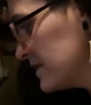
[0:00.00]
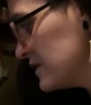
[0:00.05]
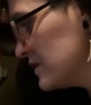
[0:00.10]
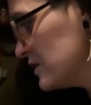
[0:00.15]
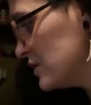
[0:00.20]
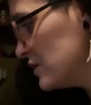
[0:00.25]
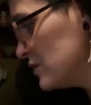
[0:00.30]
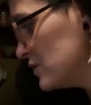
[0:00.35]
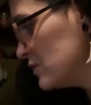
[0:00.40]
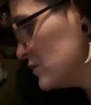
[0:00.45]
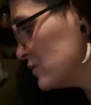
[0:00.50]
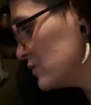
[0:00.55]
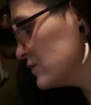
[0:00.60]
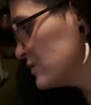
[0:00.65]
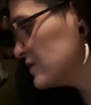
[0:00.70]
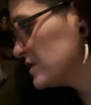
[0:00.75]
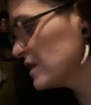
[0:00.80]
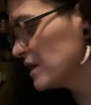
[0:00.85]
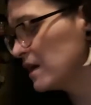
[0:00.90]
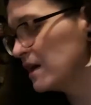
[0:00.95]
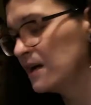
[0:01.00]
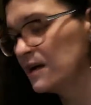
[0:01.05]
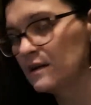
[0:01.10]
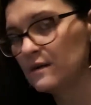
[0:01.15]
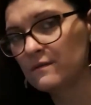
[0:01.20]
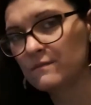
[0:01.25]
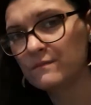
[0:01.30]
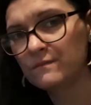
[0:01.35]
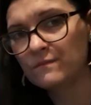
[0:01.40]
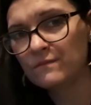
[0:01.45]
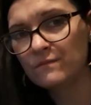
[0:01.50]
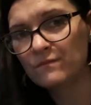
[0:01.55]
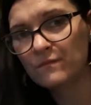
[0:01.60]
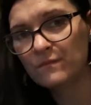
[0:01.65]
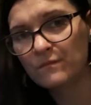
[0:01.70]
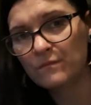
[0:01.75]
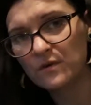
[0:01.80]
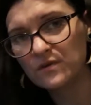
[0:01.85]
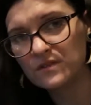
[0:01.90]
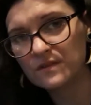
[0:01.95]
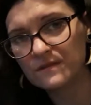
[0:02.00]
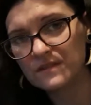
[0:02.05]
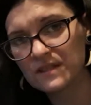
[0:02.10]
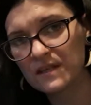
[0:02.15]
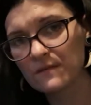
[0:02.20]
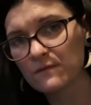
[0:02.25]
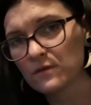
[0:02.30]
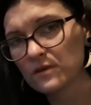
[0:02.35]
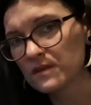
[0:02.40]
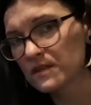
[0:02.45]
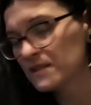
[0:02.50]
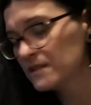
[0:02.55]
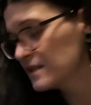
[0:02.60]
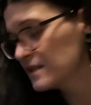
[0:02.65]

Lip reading: to use, most of us have one of these